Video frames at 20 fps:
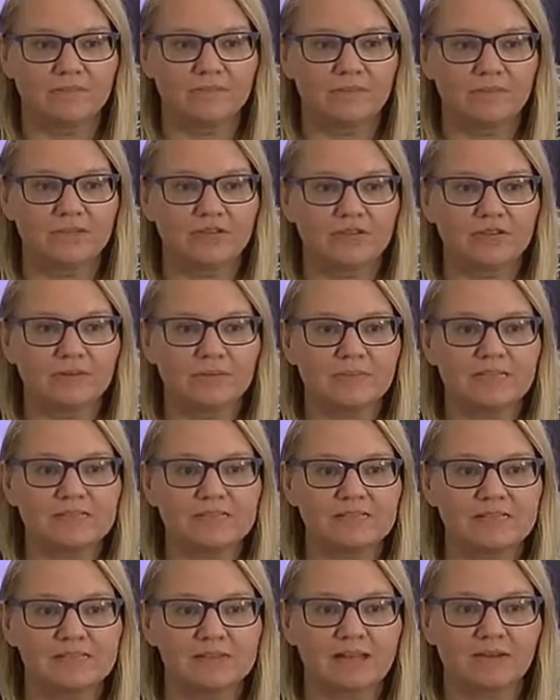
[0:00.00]
you're going to be
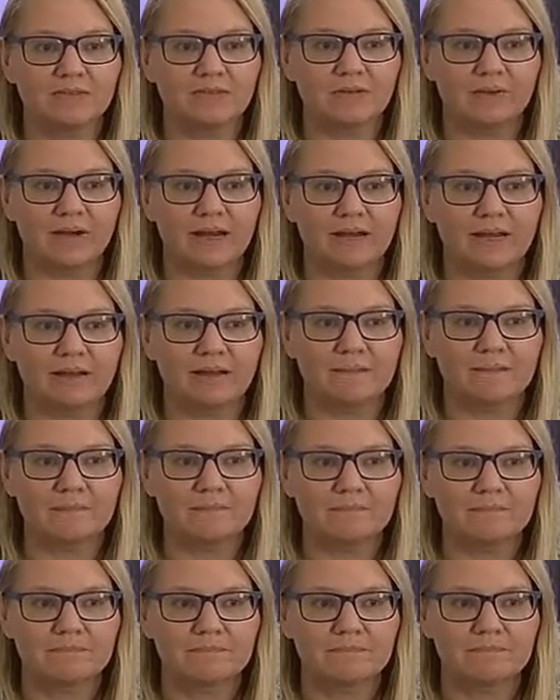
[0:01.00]
discovering
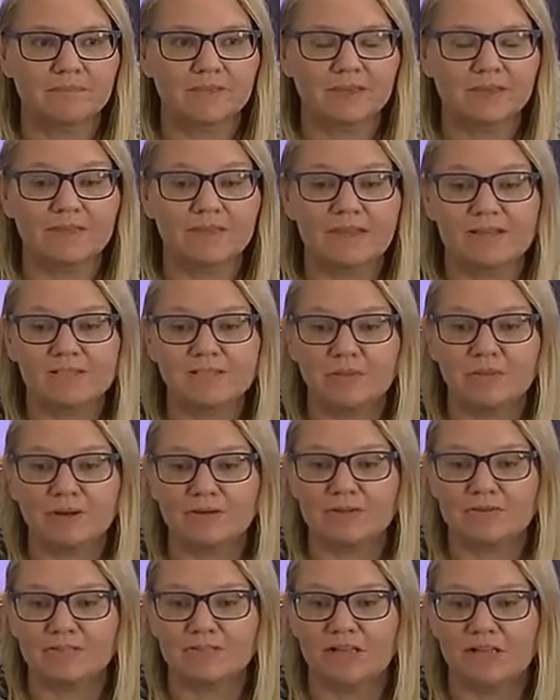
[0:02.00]
things about
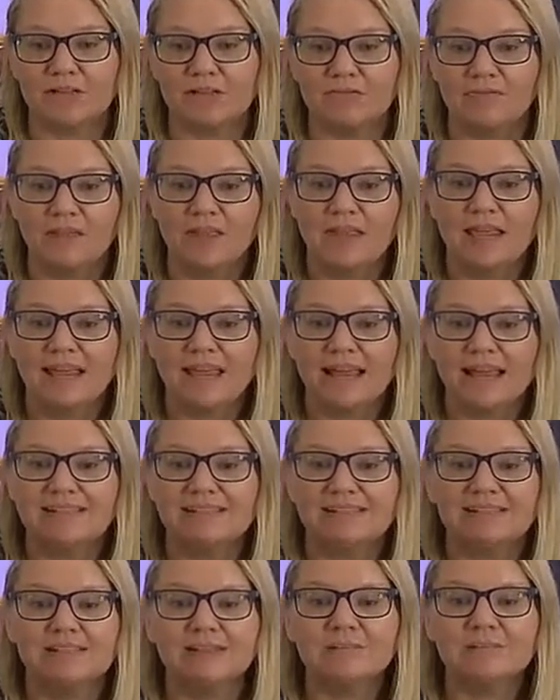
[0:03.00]
yourself. And
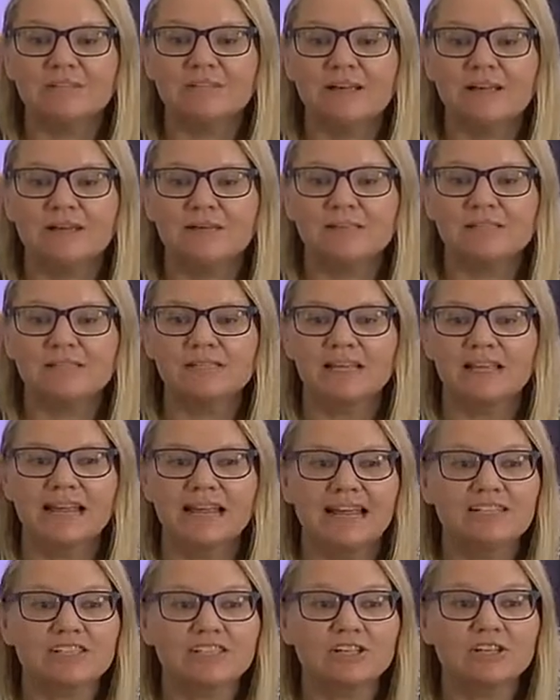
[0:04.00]
sometimes
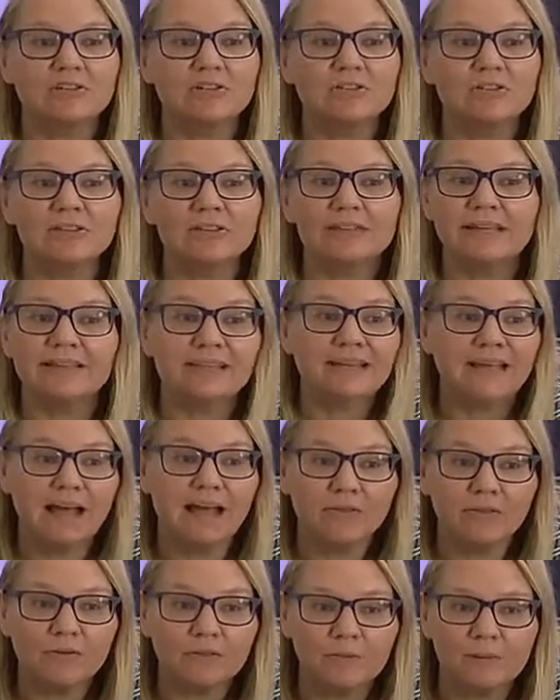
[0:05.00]
it's going to look like the
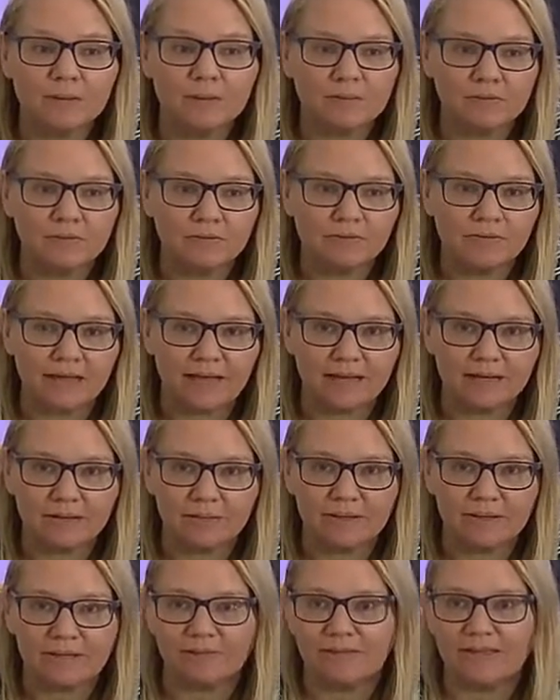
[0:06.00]
other people are the
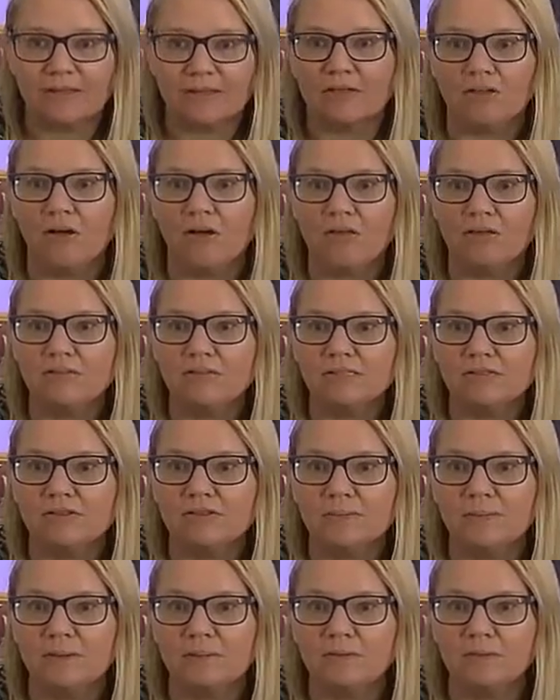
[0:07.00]
enemy. Like, all these other
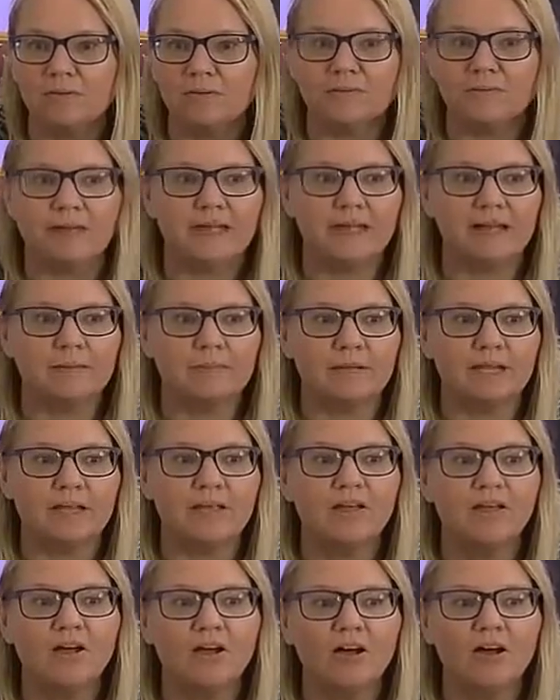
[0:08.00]
people are the enemy.
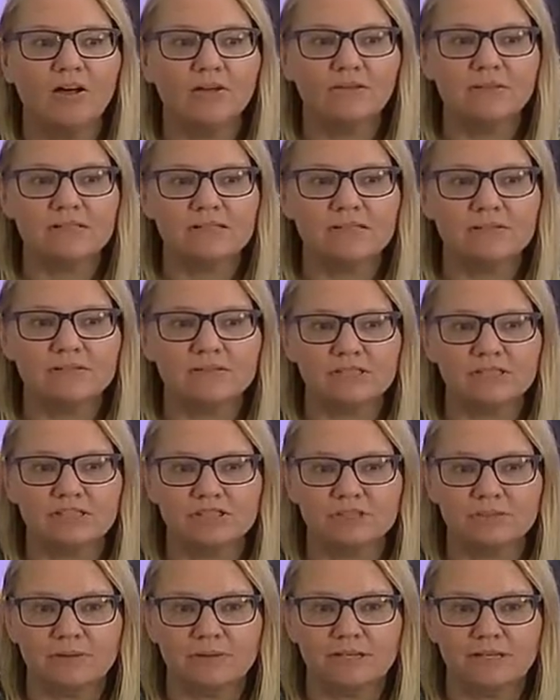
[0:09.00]
All these other
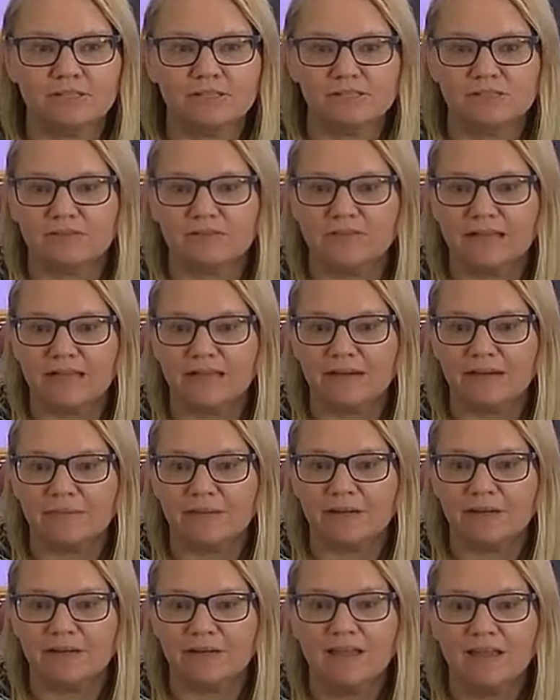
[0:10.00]
situations are the
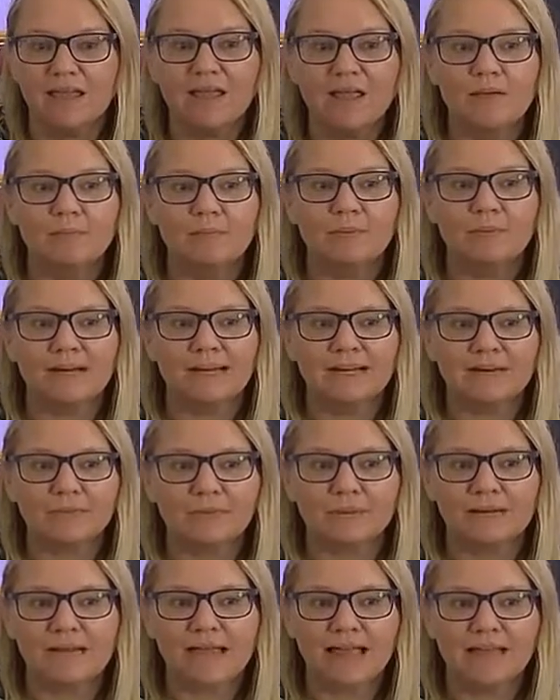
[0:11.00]
enemy. But in
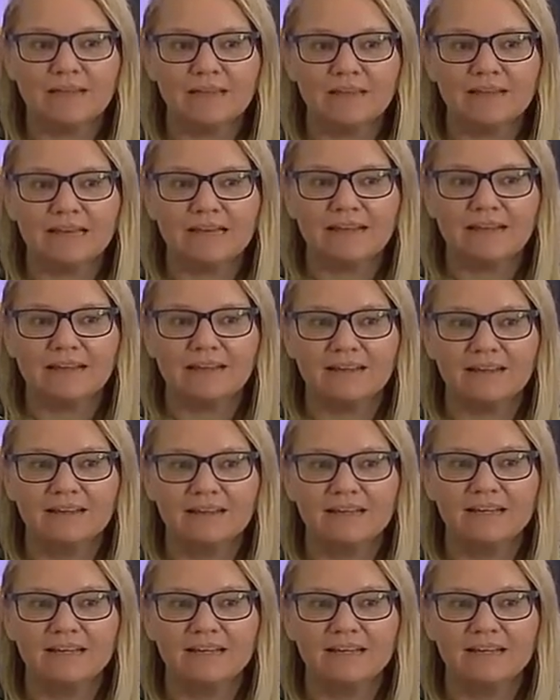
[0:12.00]
reality,